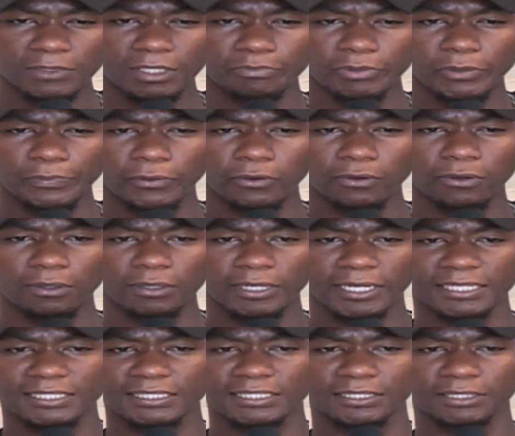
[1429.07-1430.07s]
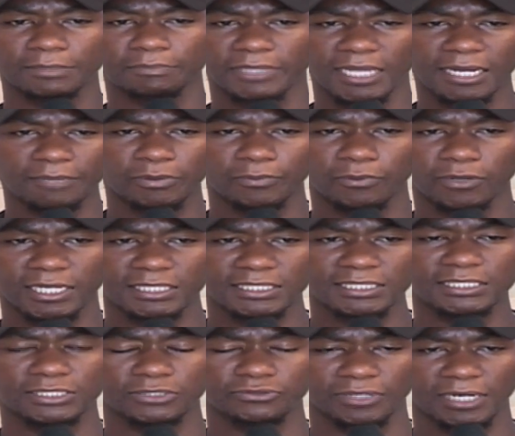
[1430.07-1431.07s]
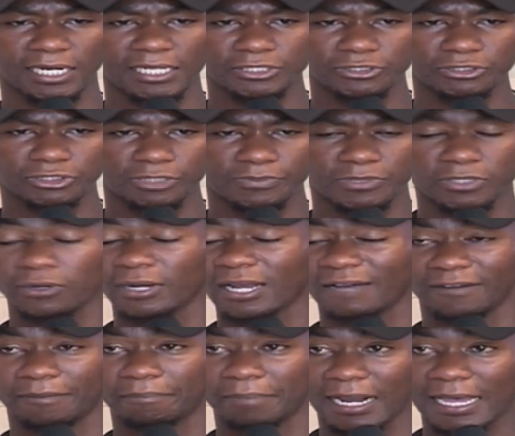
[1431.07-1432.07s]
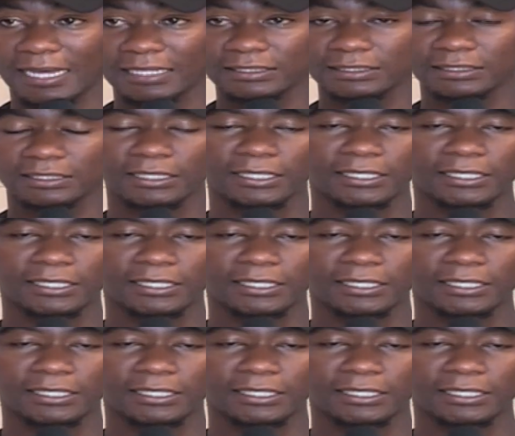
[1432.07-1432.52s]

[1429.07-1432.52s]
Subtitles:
people getting into relationship. They don't have a plan.